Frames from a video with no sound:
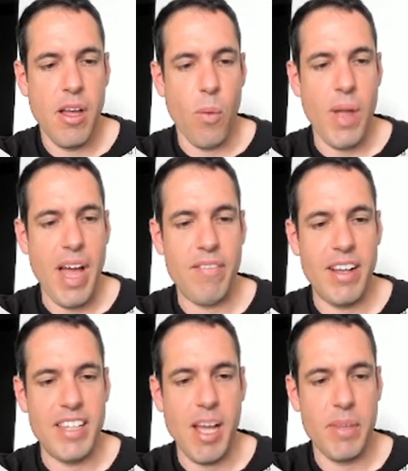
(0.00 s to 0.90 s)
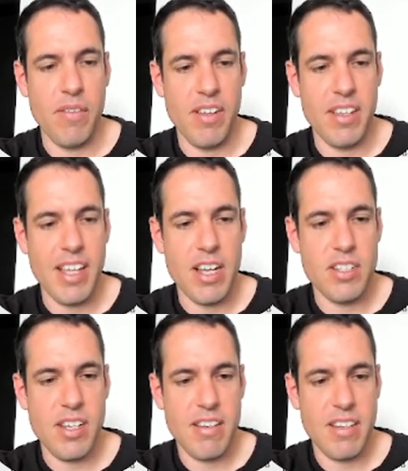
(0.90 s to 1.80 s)
We have adaptive
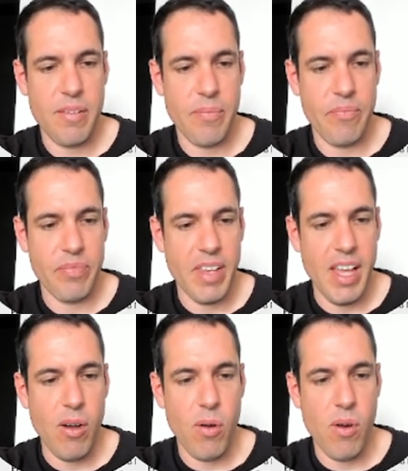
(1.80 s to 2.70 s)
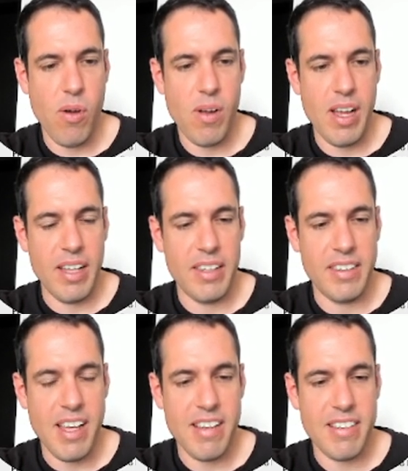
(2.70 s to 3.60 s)
instructions, error log, the
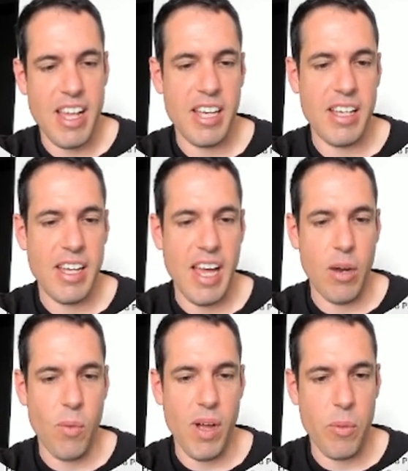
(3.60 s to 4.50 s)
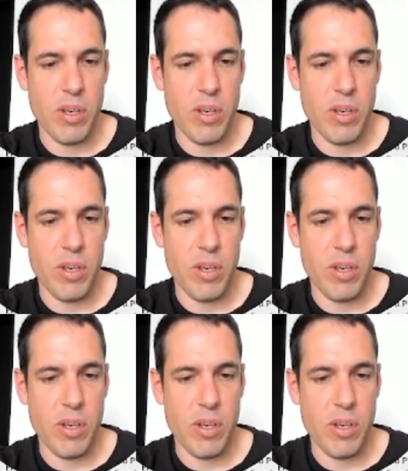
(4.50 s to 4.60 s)
tech stack and why we